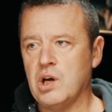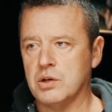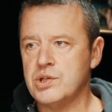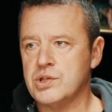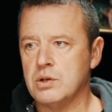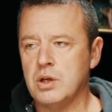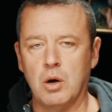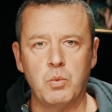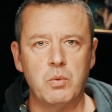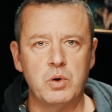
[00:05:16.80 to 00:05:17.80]
us,
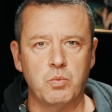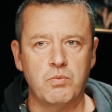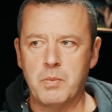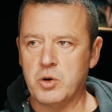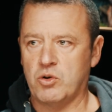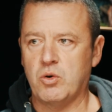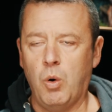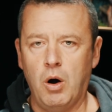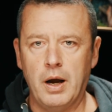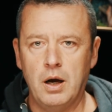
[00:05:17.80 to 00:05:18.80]
we would
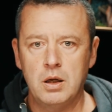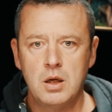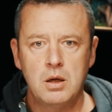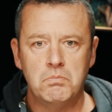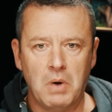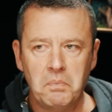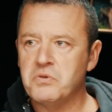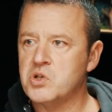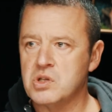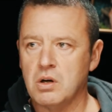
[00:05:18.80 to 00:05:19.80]
require
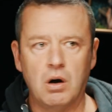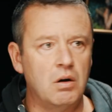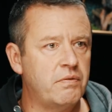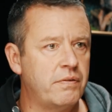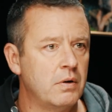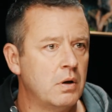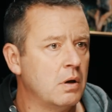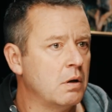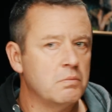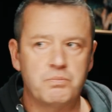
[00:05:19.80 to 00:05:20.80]
months of
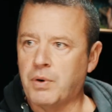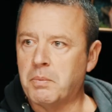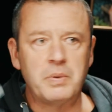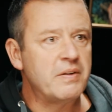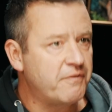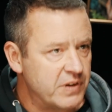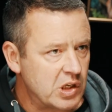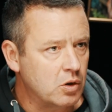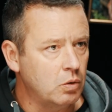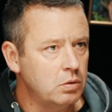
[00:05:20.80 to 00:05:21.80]
probably
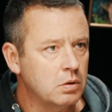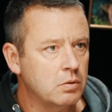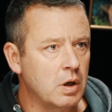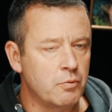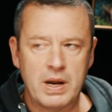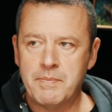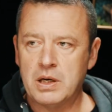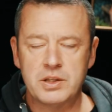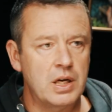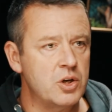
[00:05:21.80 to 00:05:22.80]
physical
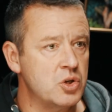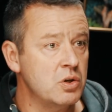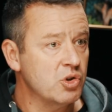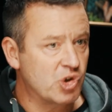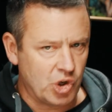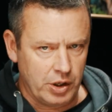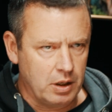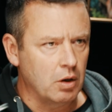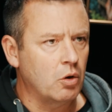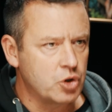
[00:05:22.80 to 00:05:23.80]
rehabilitation,
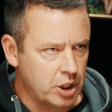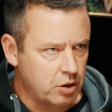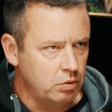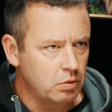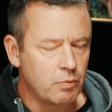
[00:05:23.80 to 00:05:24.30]
psychological